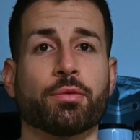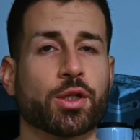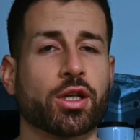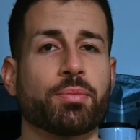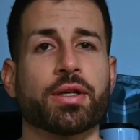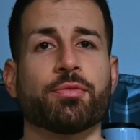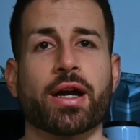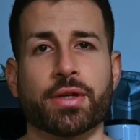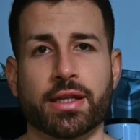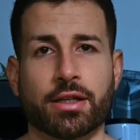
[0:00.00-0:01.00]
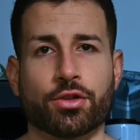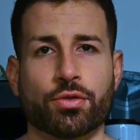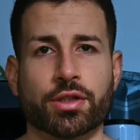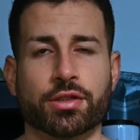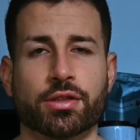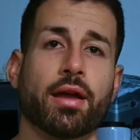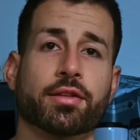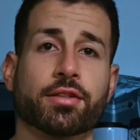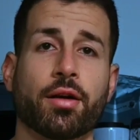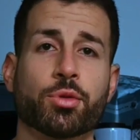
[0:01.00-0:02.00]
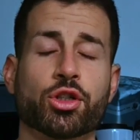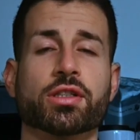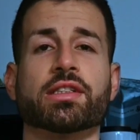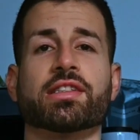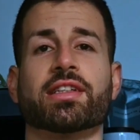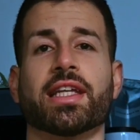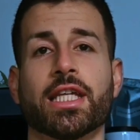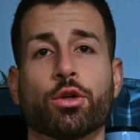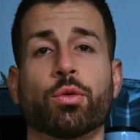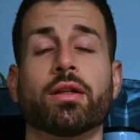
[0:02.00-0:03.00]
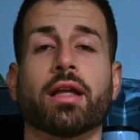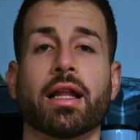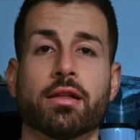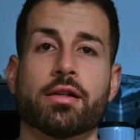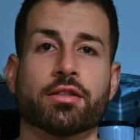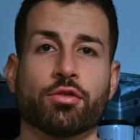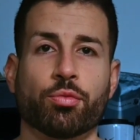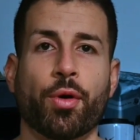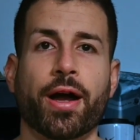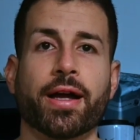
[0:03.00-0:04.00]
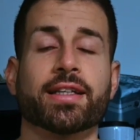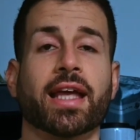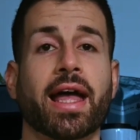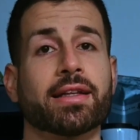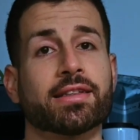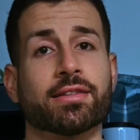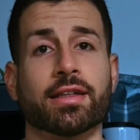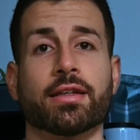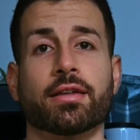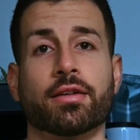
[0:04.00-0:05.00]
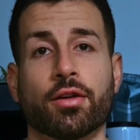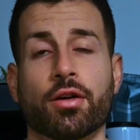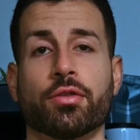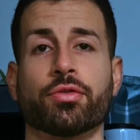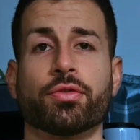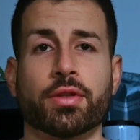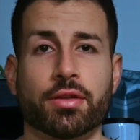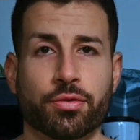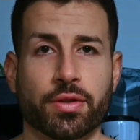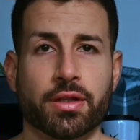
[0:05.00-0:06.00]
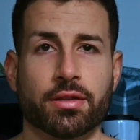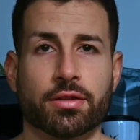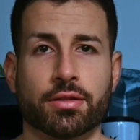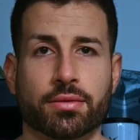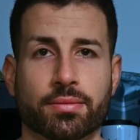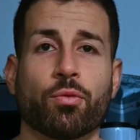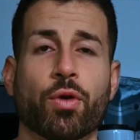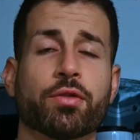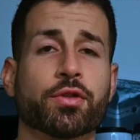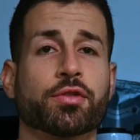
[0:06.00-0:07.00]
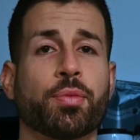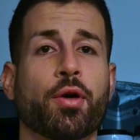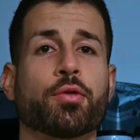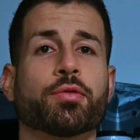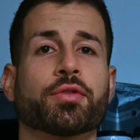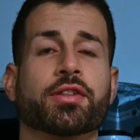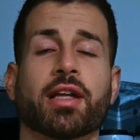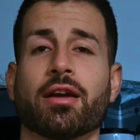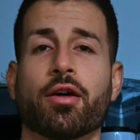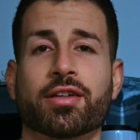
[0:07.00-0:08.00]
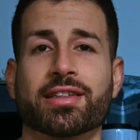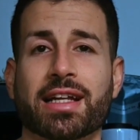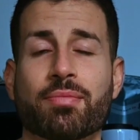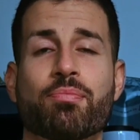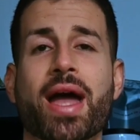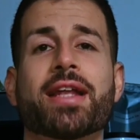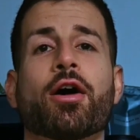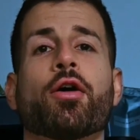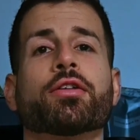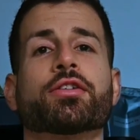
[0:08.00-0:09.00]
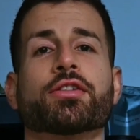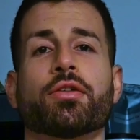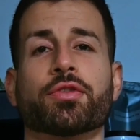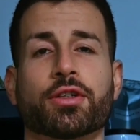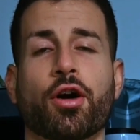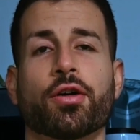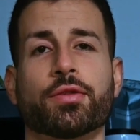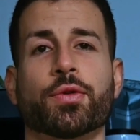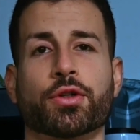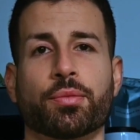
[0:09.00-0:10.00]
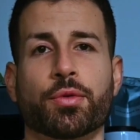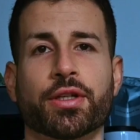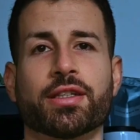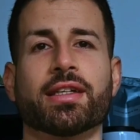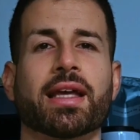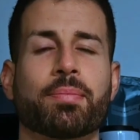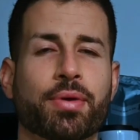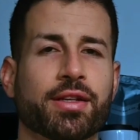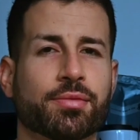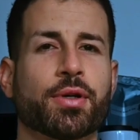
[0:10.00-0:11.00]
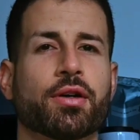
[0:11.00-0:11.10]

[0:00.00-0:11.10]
which can be very dangerous. Assumptions equal a loss of pride and stink of defeat. One of those posts, alongside many others of the carnivore community that pissed me